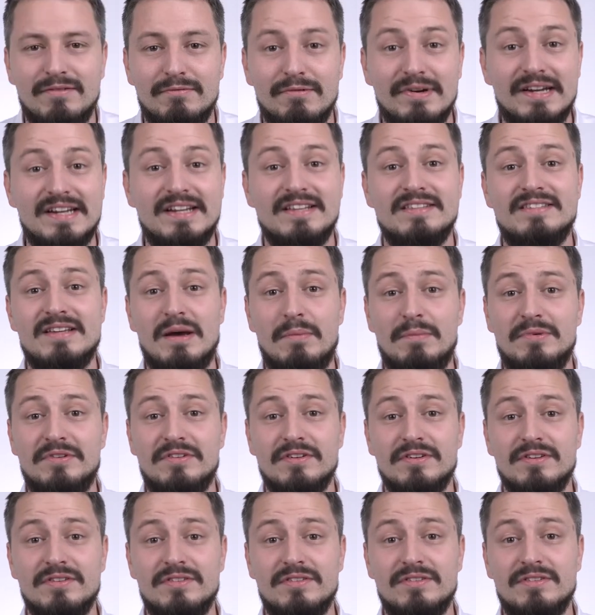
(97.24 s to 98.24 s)
reading
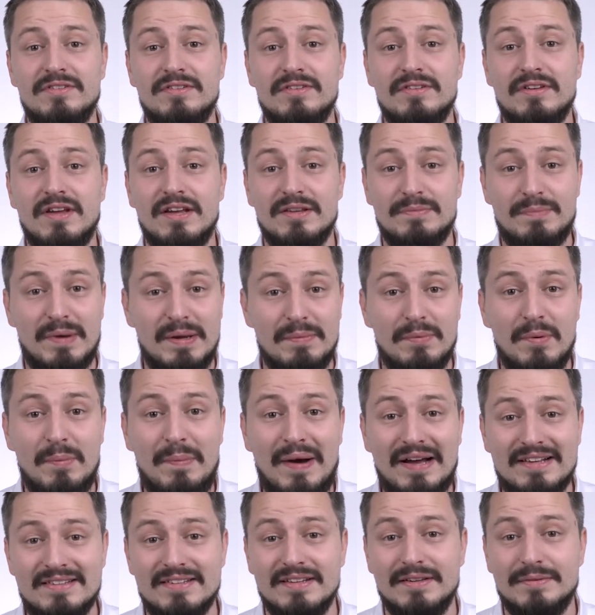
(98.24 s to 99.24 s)
temperatures as people
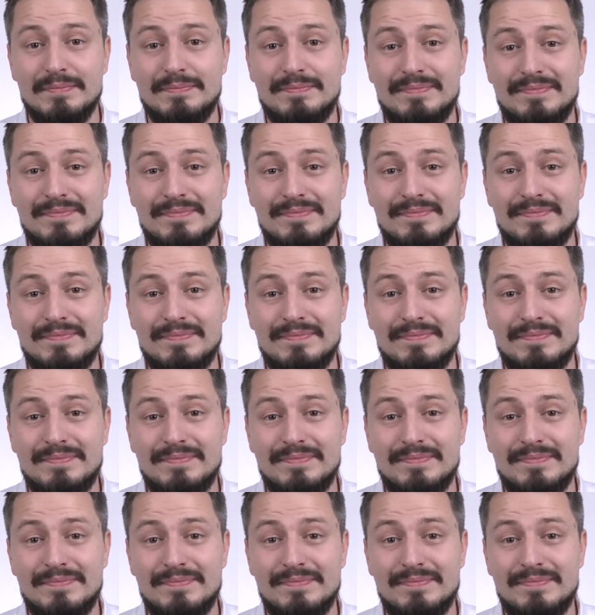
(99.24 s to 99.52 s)
pass it.